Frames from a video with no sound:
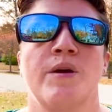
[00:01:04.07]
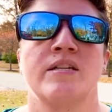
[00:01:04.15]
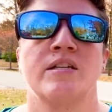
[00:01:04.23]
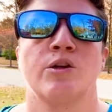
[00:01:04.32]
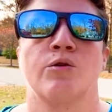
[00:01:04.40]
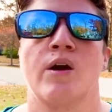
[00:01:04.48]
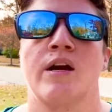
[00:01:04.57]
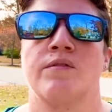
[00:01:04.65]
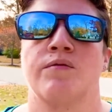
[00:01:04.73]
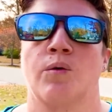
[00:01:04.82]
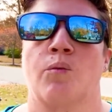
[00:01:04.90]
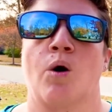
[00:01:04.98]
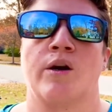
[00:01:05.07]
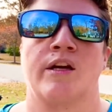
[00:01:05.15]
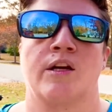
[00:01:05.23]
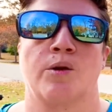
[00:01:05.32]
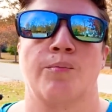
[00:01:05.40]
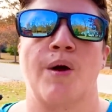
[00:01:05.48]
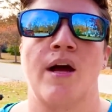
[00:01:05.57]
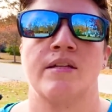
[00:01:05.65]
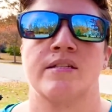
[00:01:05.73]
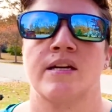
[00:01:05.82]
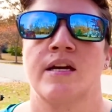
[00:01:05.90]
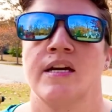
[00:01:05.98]
makes it great for walking your
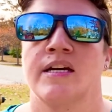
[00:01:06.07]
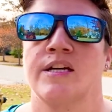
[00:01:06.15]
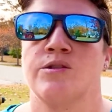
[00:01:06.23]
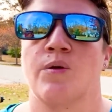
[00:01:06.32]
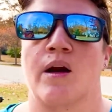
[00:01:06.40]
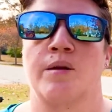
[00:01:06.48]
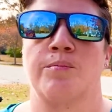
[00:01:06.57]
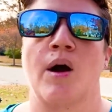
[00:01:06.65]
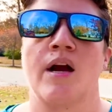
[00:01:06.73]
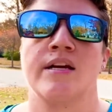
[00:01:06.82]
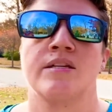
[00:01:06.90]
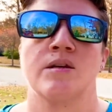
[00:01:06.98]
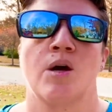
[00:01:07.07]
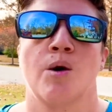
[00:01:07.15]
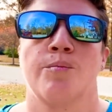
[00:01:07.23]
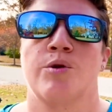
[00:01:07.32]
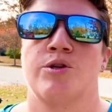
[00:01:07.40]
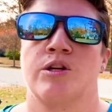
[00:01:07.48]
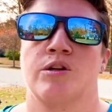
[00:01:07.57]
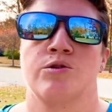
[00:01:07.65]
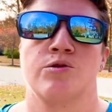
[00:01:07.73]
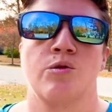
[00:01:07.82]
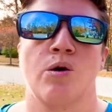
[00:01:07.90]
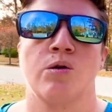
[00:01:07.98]
pets, kids riding bikes, pushing a
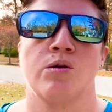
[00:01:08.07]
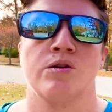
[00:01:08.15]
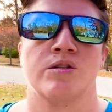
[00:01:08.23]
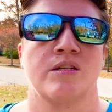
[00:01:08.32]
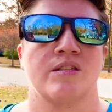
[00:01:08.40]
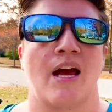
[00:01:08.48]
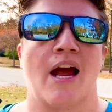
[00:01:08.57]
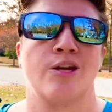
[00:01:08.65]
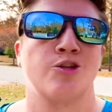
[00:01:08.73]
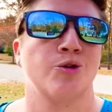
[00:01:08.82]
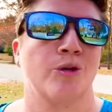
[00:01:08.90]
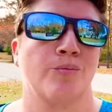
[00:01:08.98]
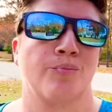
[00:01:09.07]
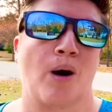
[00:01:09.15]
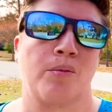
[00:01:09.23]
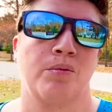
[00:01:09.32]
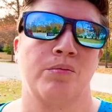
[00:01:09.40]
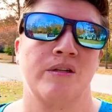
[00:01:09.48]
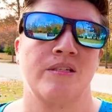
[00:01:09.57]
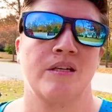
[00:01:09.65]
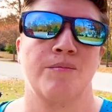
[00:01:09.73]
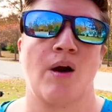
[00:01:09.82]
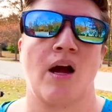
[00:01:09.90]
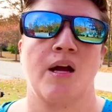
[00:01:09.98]
stroller, since as you can probably see
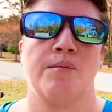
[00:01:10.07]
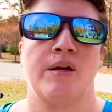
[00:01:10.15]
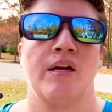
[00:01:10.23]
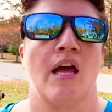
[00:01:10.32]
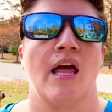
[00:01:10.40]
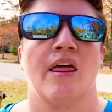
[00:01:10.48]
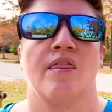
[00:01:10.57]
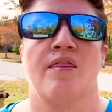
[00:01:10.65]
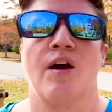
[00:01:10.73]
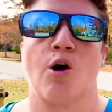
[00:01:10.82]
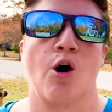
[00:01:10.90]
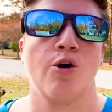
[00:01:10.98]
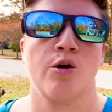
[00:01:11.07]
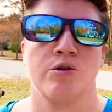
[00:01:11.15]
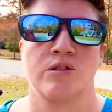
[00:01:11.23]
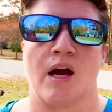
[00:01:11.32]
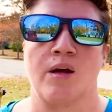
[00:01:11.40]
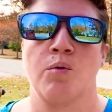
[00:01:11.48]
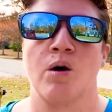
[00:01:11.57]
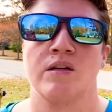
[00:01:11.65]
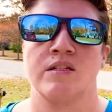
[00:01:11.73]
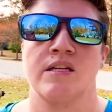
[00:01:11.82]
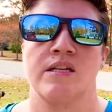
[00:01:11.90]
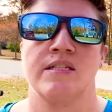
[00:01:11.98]
behind me, there are no
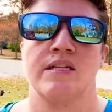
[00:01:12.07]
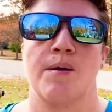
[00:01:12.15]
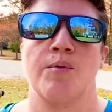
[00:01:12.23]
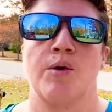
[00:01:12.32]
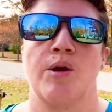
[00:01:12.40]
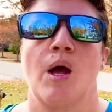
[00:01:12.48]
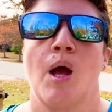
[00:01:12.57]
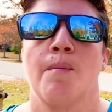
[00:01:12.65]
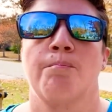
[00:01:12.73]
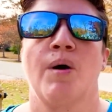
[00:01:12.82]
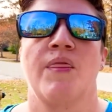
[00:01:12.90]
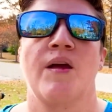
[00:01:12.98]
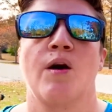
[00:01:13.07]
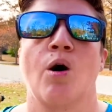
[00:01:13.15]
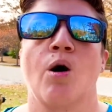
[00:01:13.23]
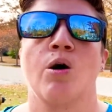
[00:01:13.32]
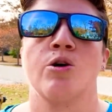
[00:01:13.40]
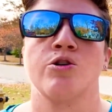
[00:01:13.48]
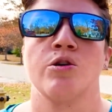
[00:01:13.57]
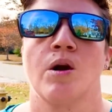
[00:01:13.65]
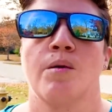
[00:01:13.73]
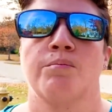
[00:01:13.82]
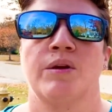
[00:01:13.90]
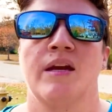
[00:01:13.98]
sidewalks in this neighborhood, but there are
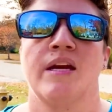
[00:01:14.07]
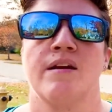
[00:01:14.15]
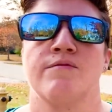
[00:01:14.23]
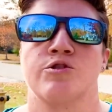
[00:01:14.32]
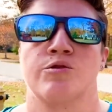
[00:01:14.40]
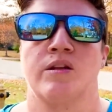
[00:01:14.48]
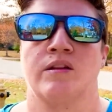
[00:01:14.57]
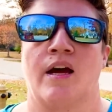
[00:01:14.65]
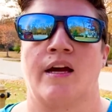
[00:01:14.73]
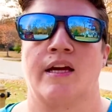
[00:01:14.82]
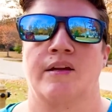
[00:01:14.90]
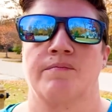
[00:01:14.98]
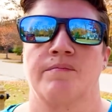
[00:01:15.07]
plenty of street lighting.